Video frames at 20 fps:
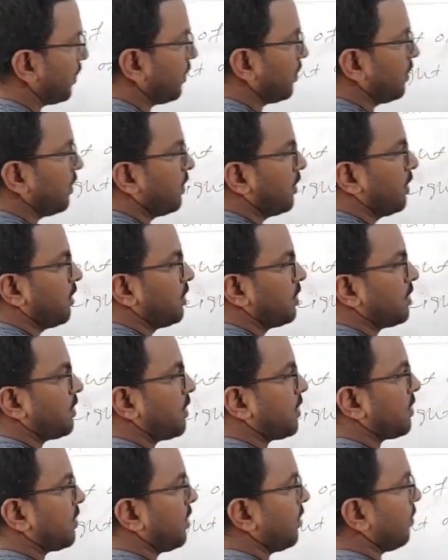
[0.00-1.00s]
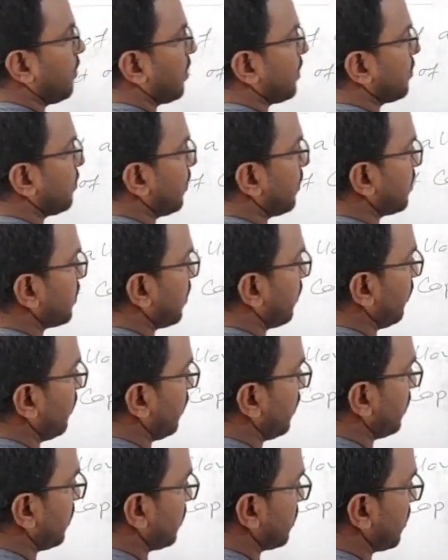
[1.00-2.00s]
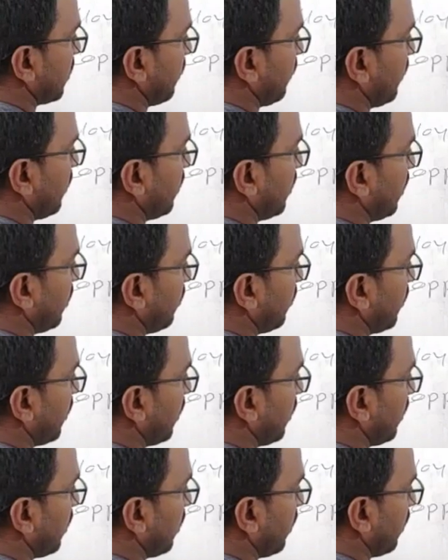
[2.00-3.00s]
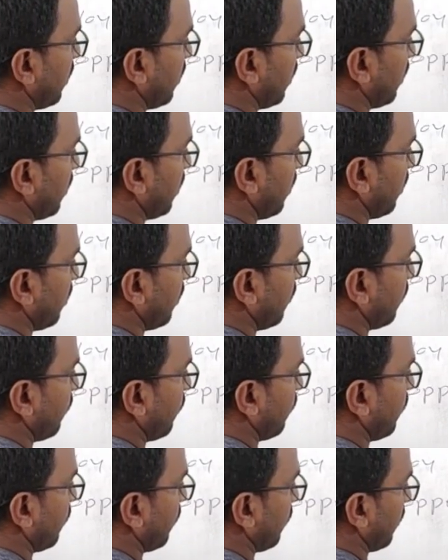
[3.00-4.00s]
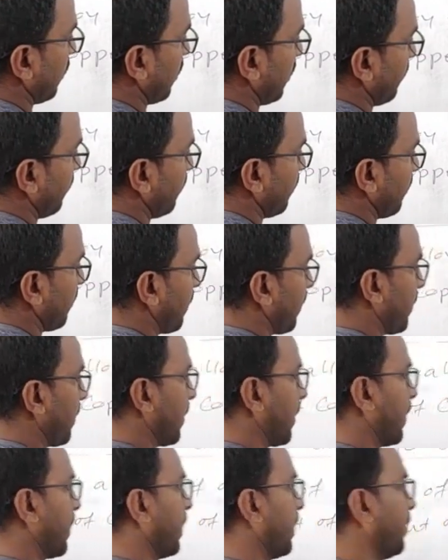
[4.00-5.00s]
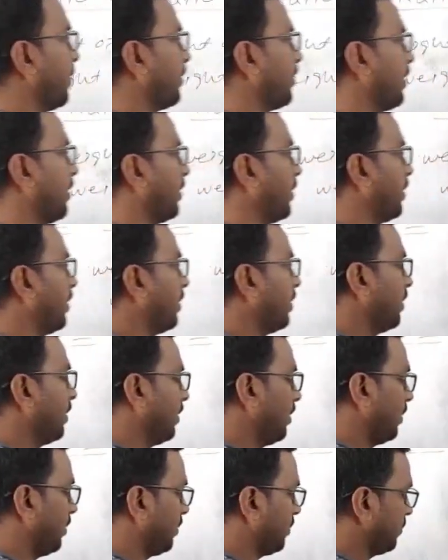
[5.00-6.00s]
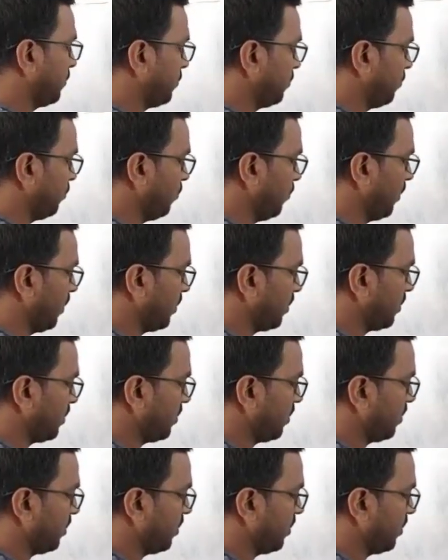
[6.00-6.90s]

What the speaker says: are 16 plus 1 17, 17/4 gram. Okay, so weight